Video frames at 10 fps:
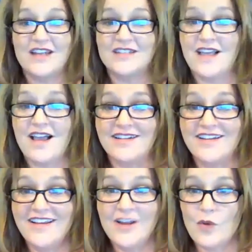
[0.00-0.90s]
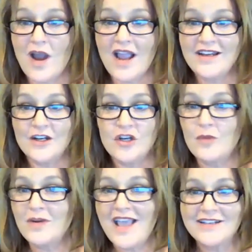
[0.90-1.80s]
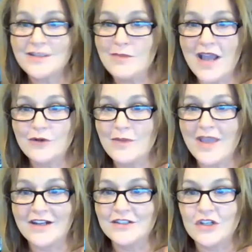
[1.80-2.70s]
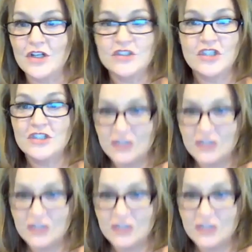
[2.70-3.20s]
done, right? Nobody has to micromanage her. She